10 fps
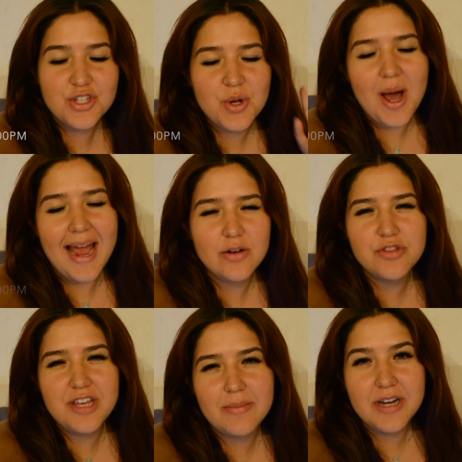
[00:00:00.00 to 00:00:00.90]
so I don't
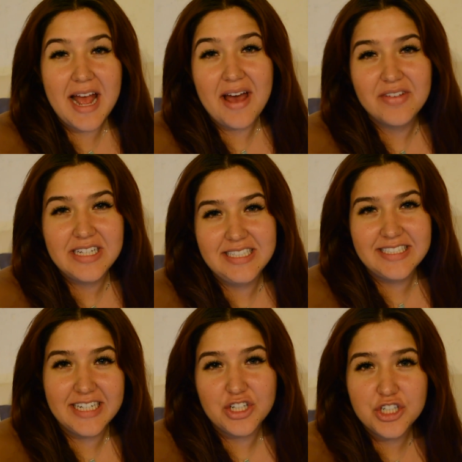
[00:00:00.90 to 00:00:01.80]
think I'm gonna have any
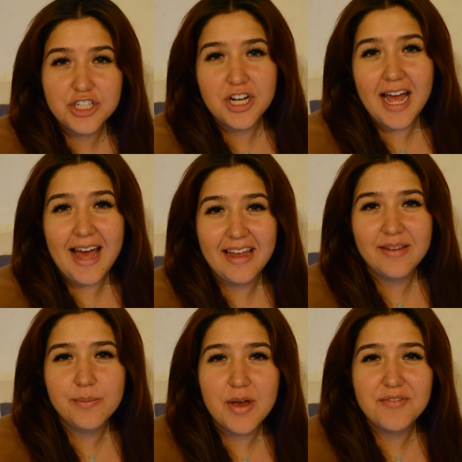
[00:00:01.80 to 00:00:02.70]
dinner.
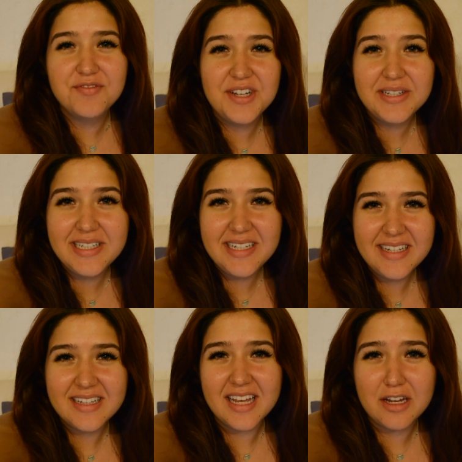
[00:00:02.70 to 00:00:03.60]
I'm very
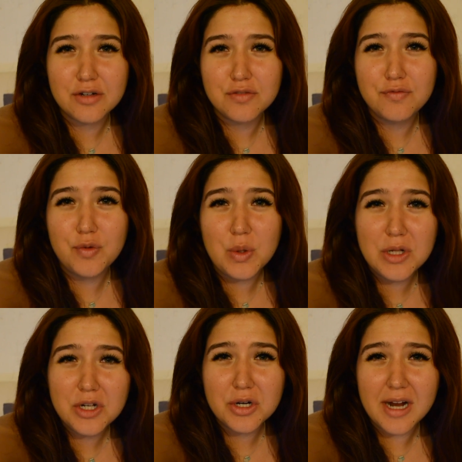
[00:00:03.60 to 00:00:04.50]
like
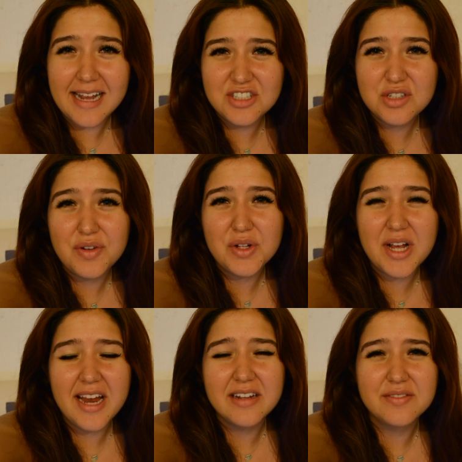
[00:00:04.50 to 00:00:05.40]
full or I just feel
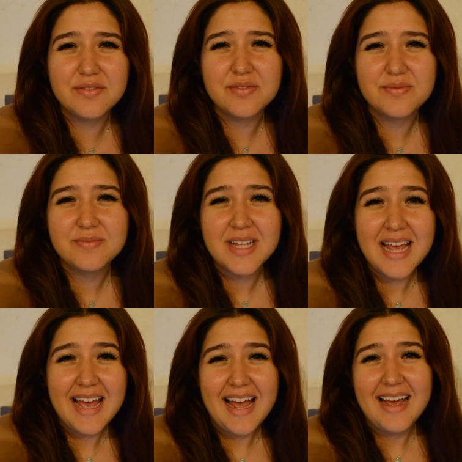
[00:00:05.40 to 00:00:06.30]
kind of
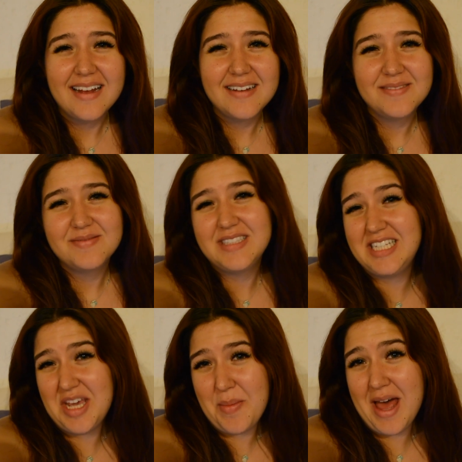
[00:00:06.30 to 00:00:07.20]

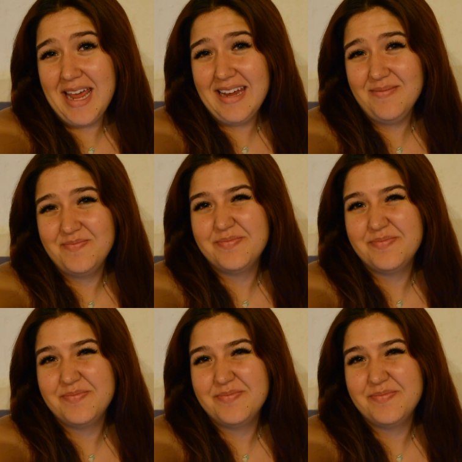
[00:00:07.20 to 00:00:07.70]
TMI.